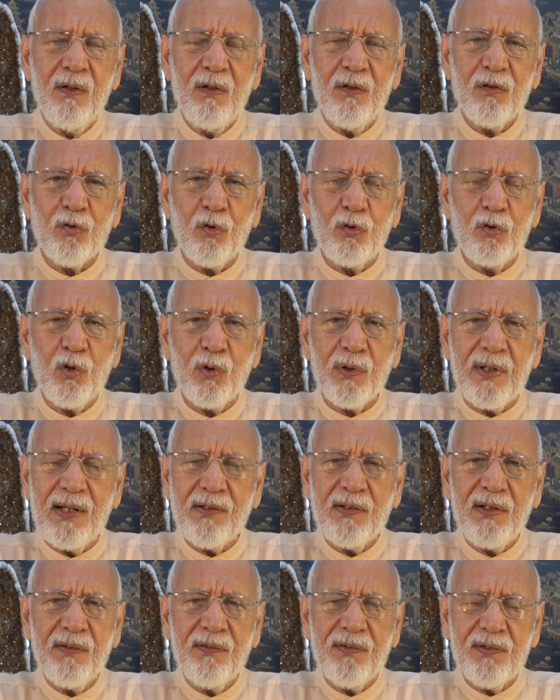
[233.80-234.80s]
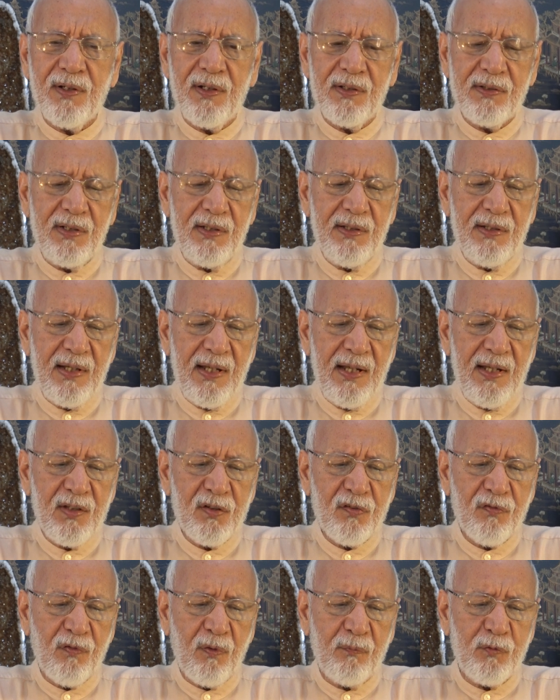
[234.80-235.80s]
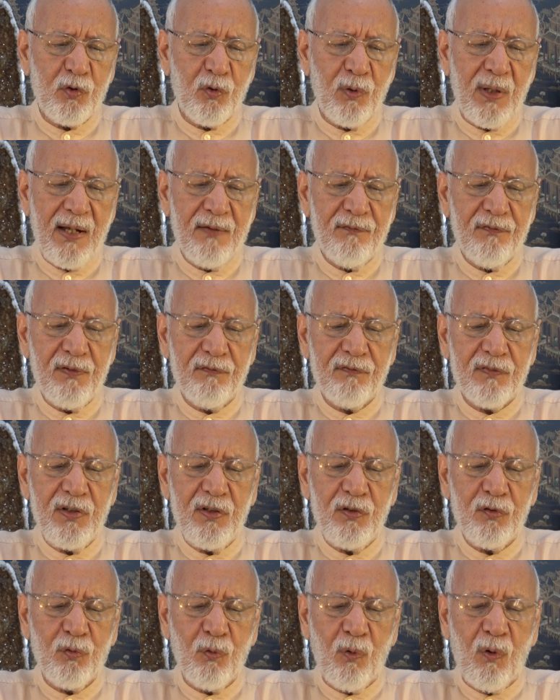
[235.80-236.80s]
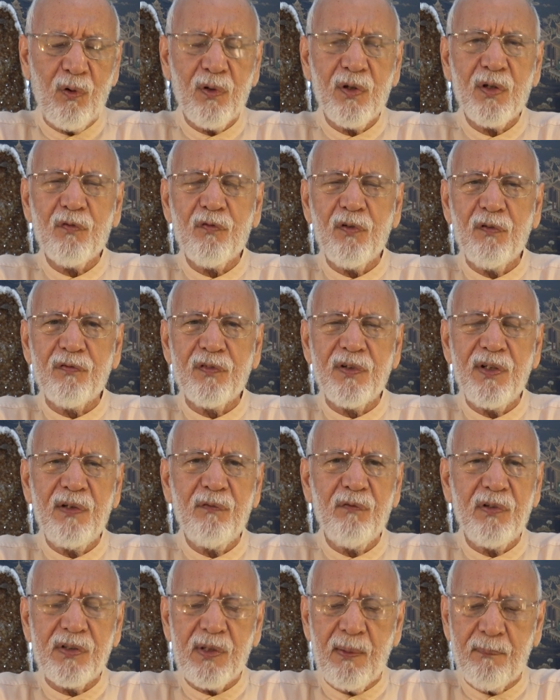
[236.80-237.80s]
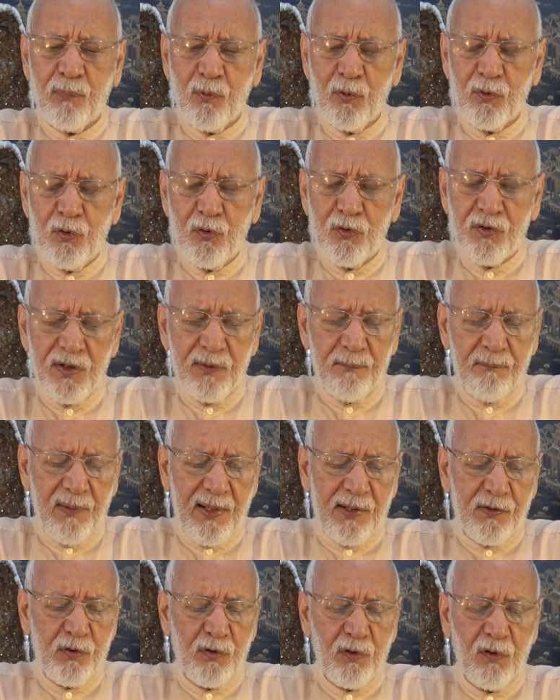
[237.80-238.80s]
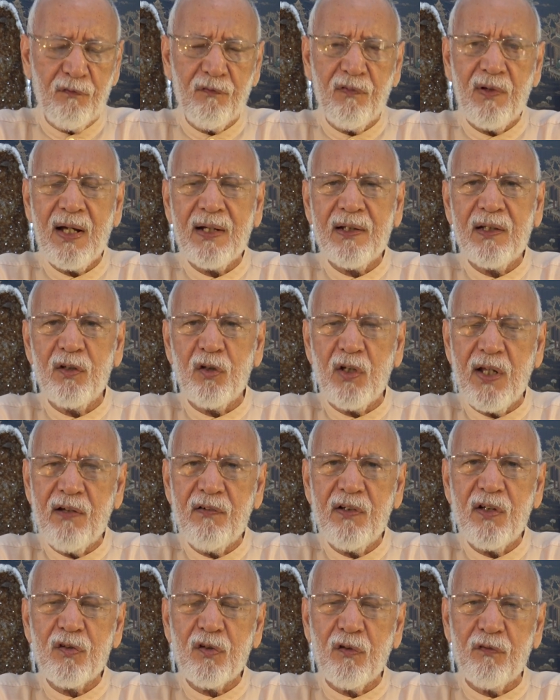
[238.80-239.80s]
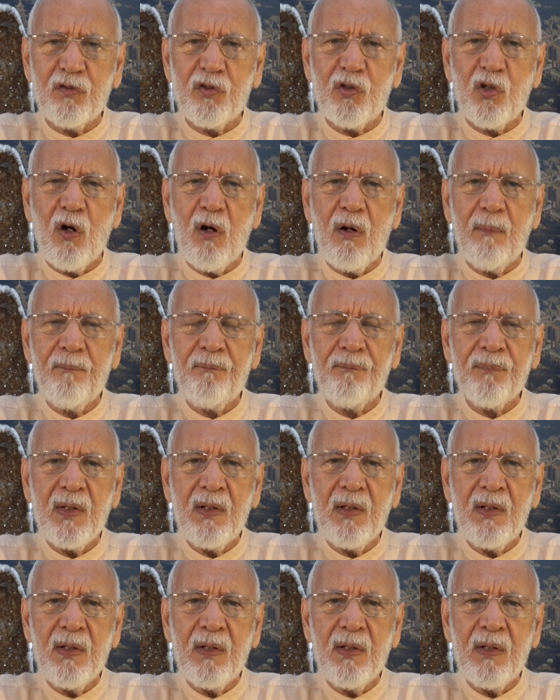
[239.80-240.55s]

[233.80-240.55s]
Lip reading: So you're getting 30 days from July 15 to August 15, which are producing plenty of luck in areas of job.